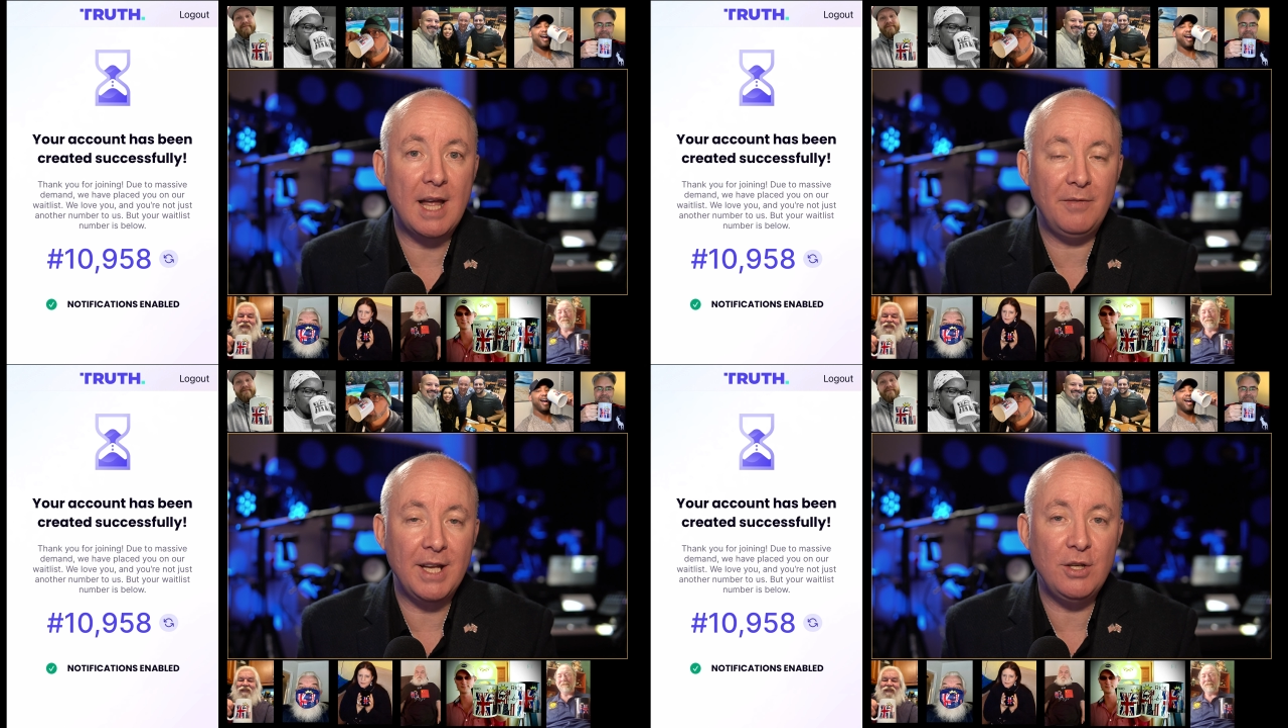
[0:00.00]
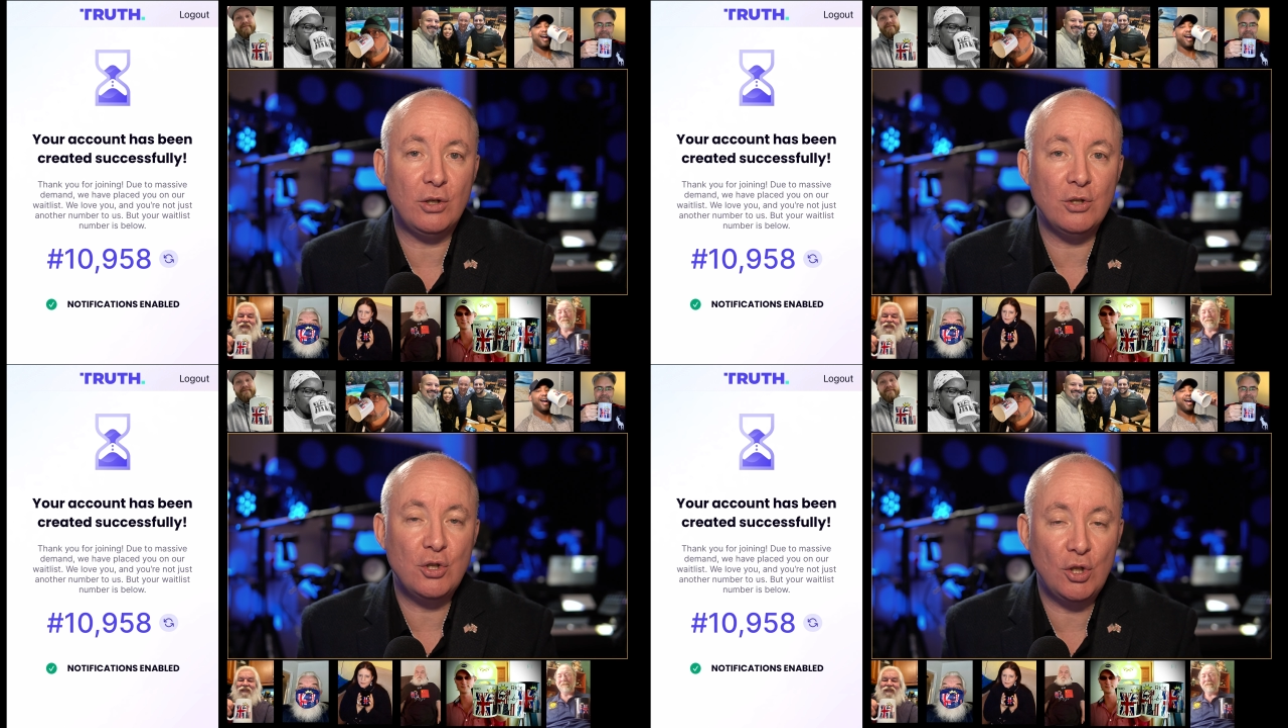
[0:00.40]
and then you
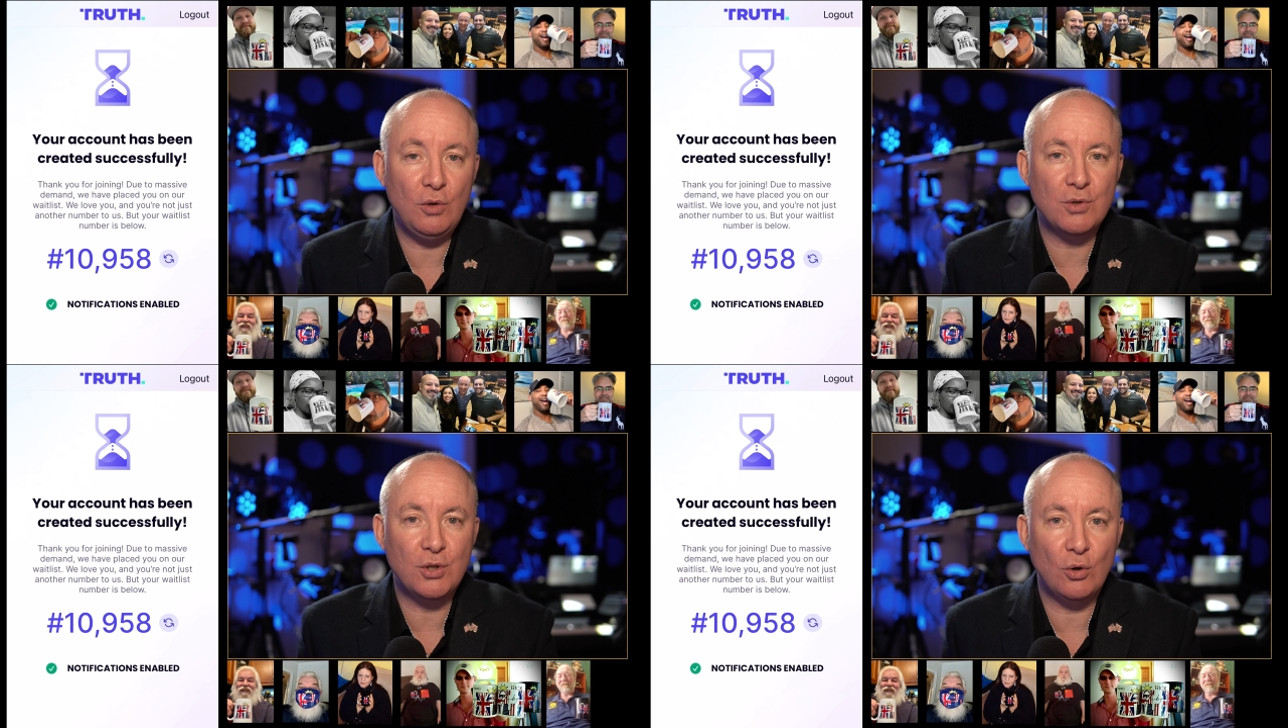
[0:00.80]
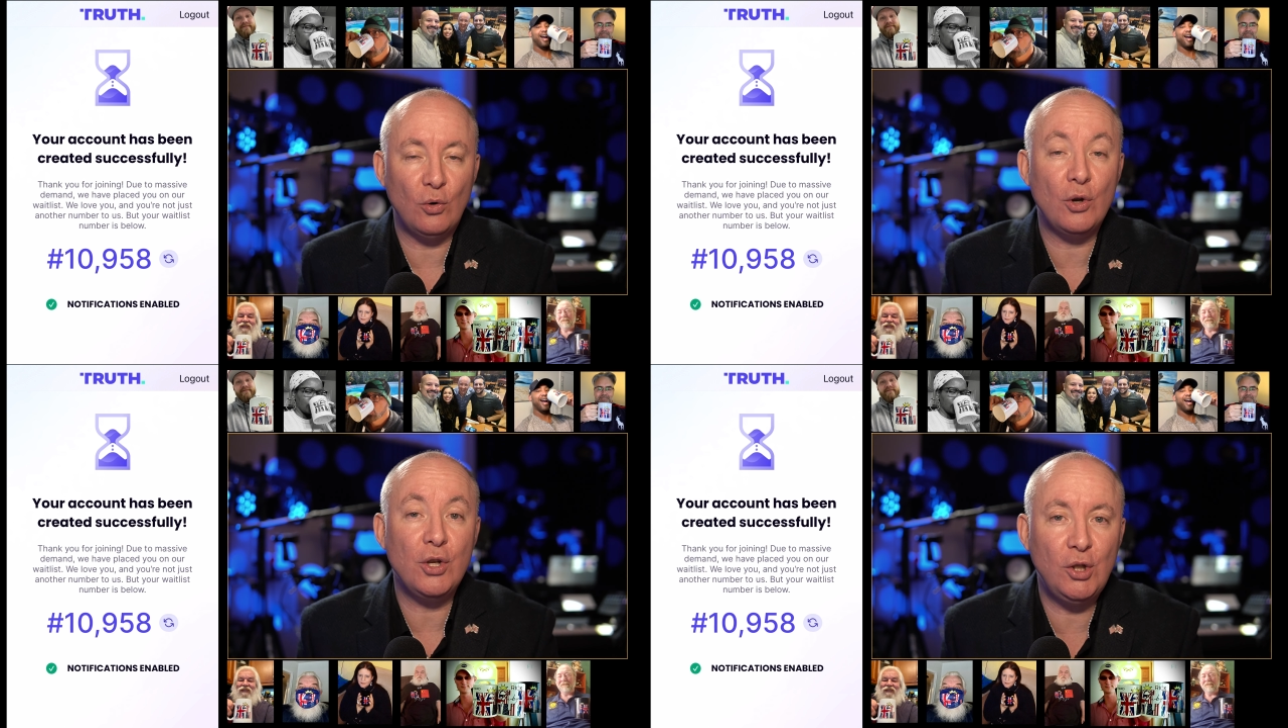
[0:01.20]
can choose
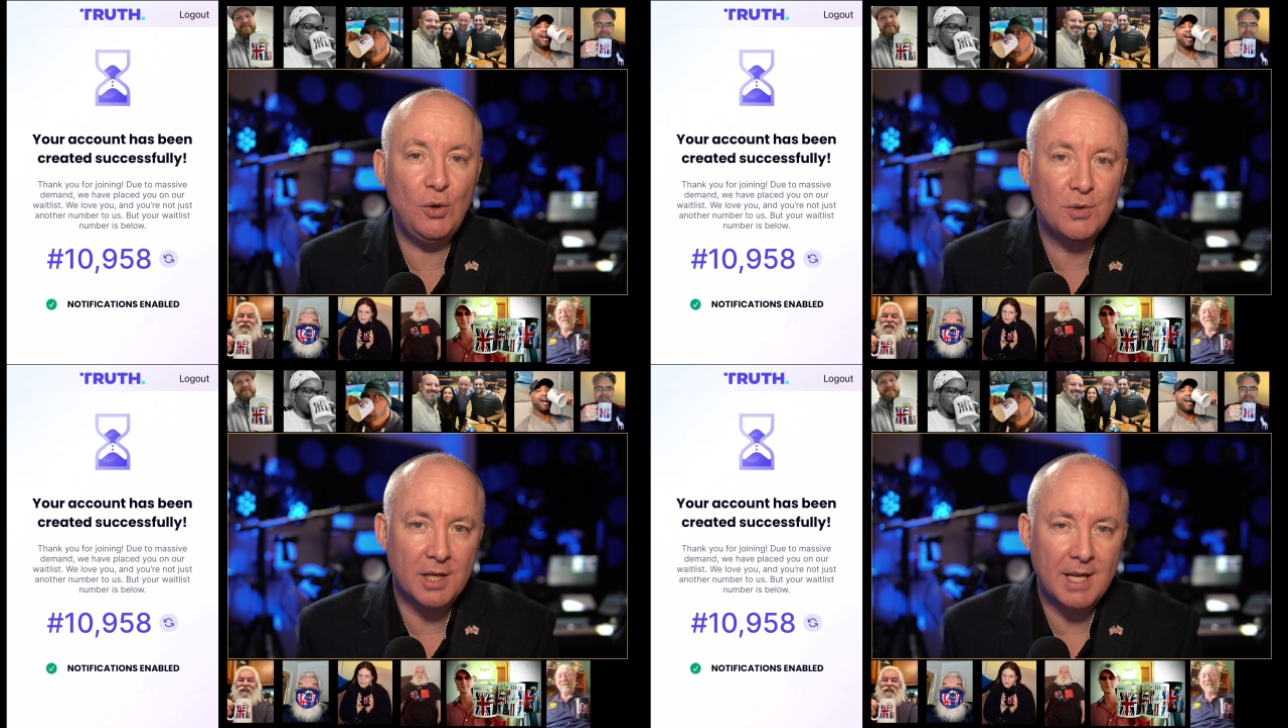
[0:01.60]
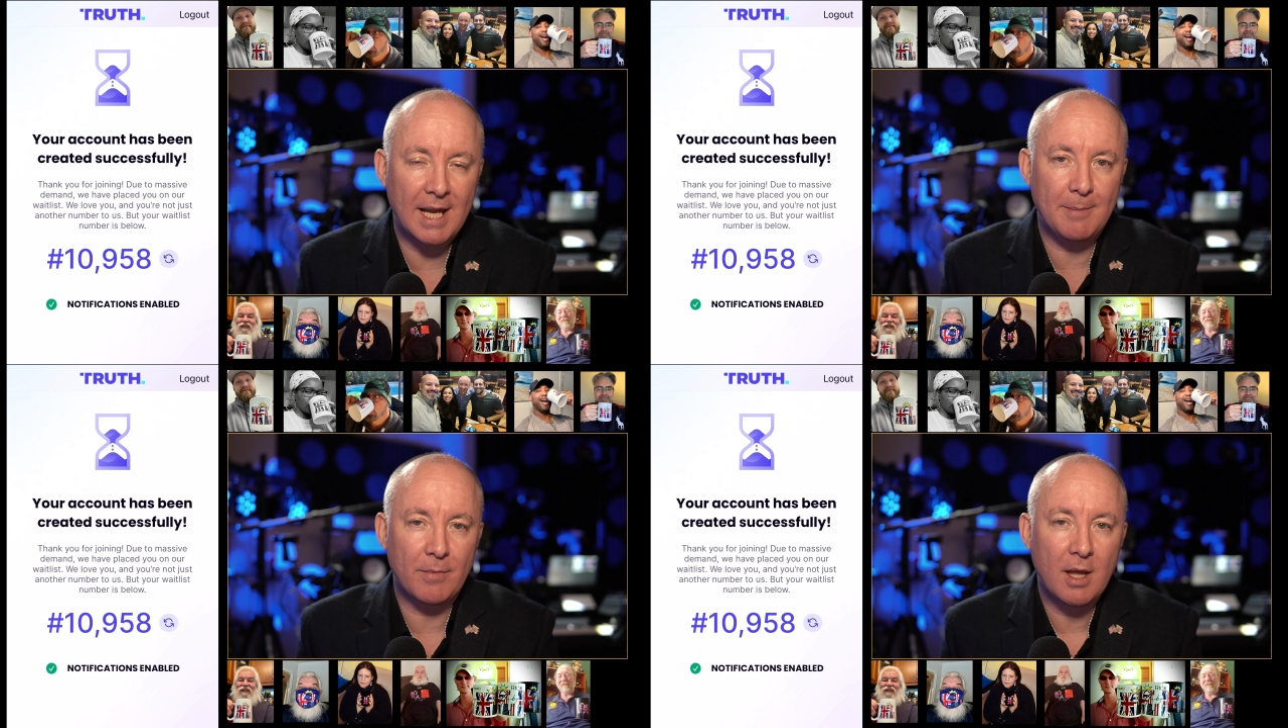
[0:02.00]
your
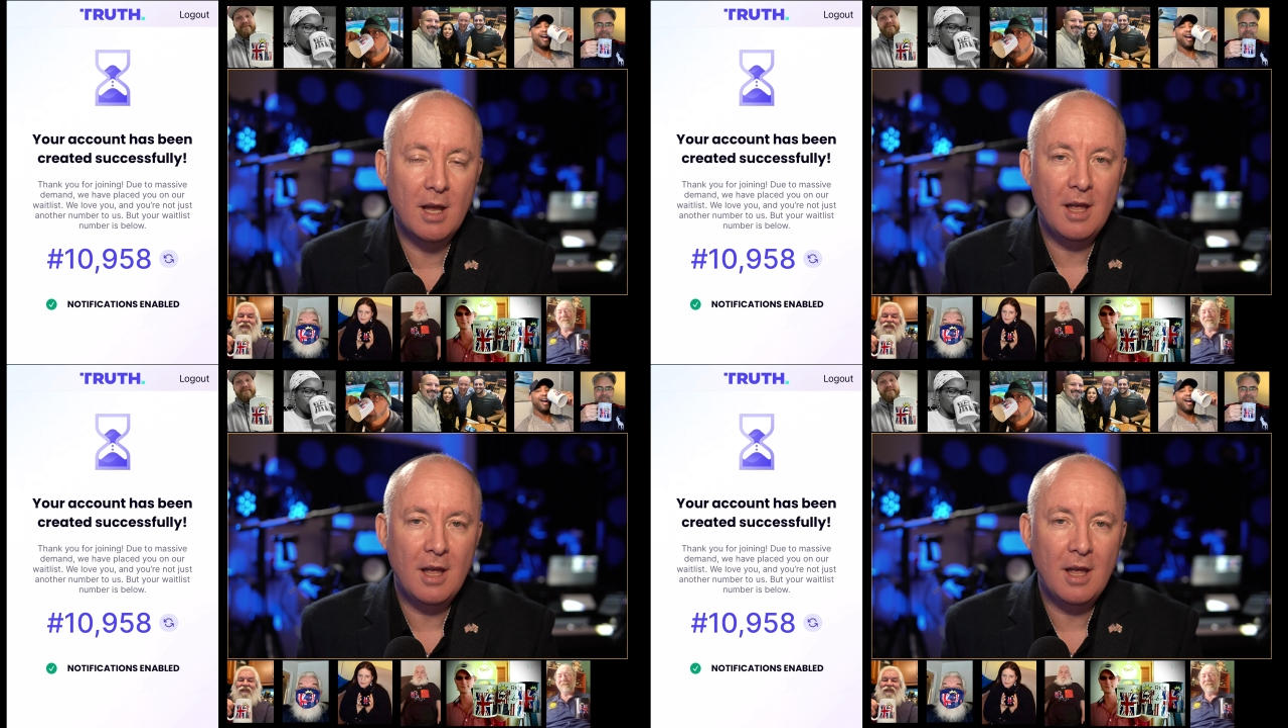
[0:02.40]
username.